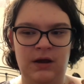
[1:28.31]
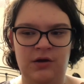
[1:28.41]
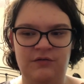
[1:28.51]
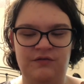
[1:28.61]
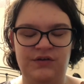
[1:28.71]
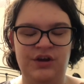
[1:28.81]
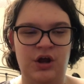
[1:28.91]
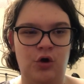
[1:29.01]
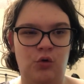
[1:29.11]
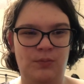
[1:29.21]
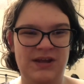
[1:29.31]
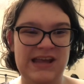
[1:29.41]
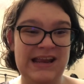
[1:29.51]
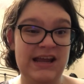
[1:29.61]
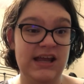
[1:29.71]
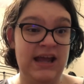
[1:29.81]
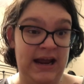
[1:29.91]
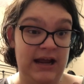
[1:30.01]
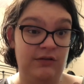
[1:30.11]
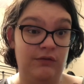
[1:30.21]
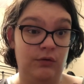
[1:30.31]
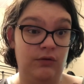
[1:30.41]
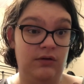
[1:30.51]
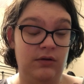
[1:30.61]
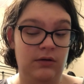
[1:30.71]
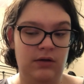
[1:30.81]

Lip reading: of, you know, getting canceled.